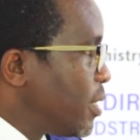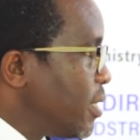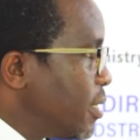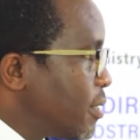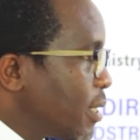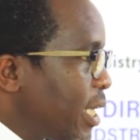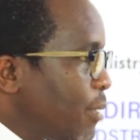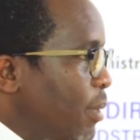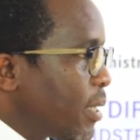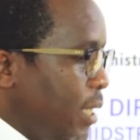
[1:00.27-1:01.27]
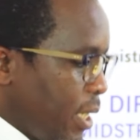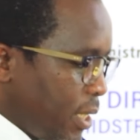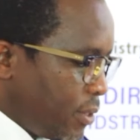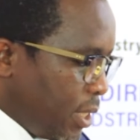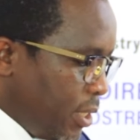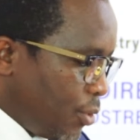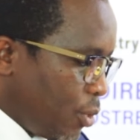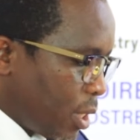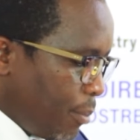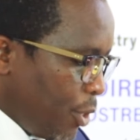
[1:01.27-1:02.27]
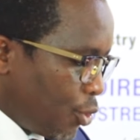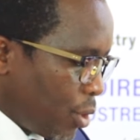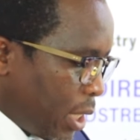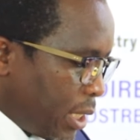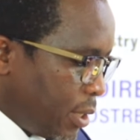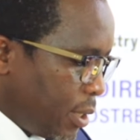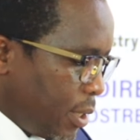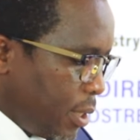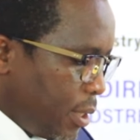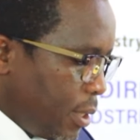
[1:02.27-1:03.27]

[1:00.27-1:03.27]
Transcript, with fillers: committees led by their resident district commissioners.